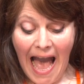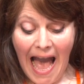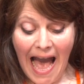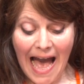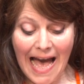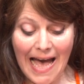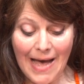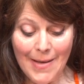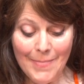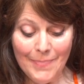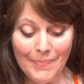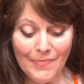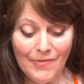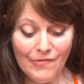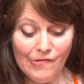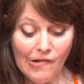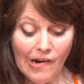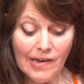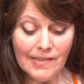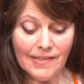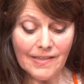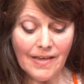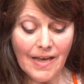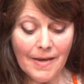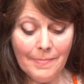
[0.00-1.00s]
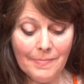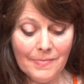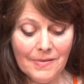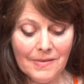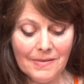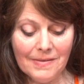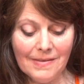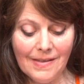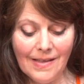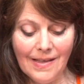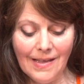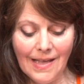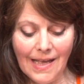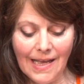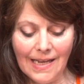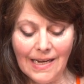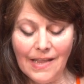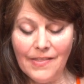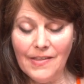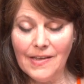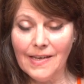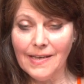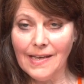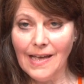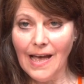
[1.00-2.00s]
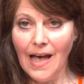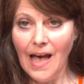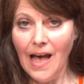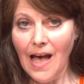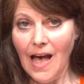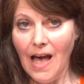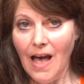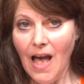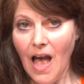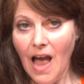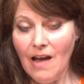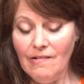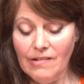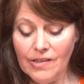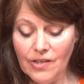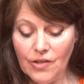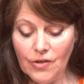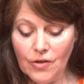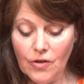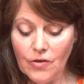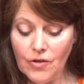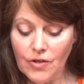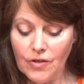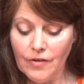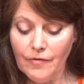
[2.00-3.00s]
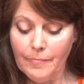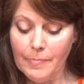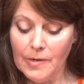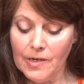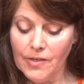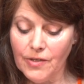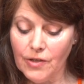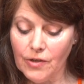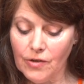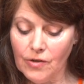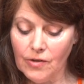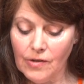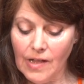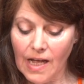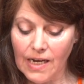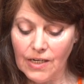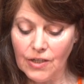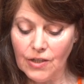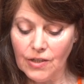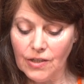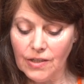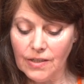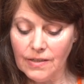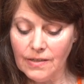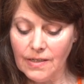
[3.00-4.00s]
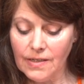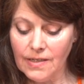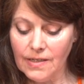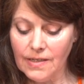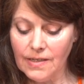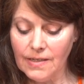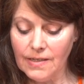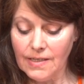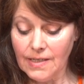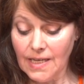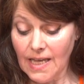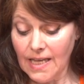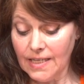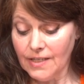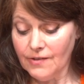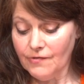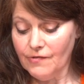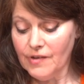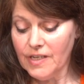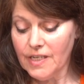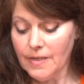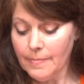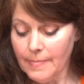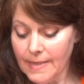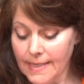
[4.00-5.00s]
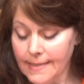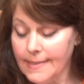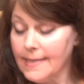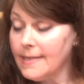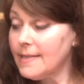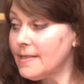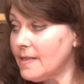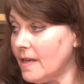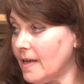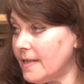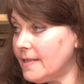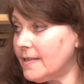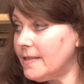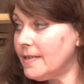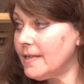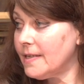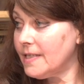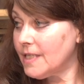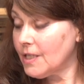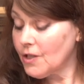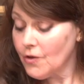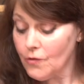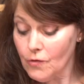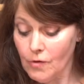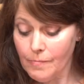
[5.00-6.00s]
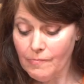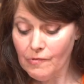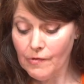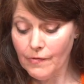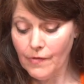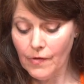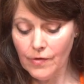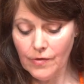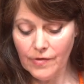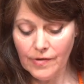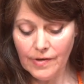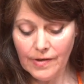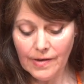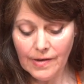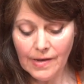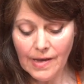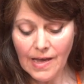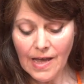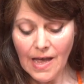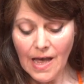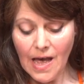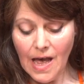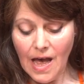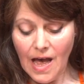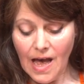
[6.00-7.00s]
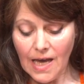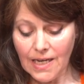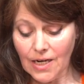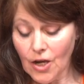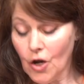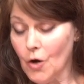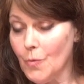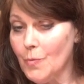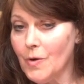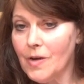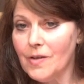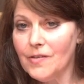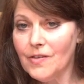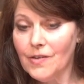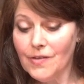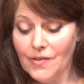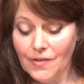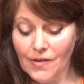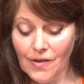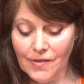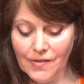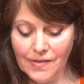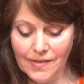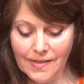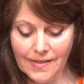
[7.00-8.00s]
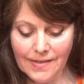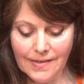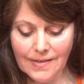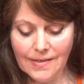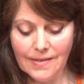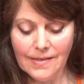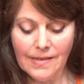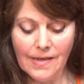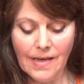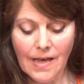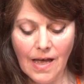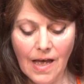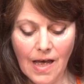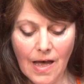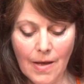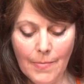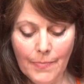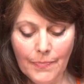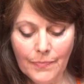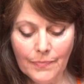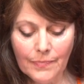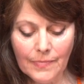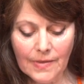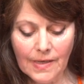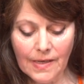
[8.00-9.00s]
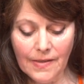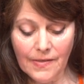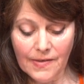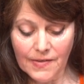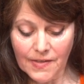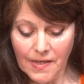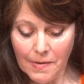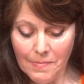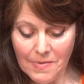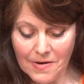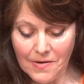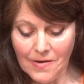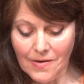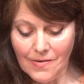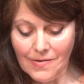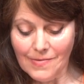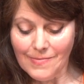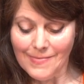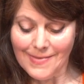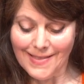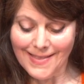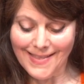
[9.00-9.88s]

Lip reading: for our times. And I think Arendt's notion of political action as freedom is exciting, it's thought-provoking, and I hope we can discuss it in the seminar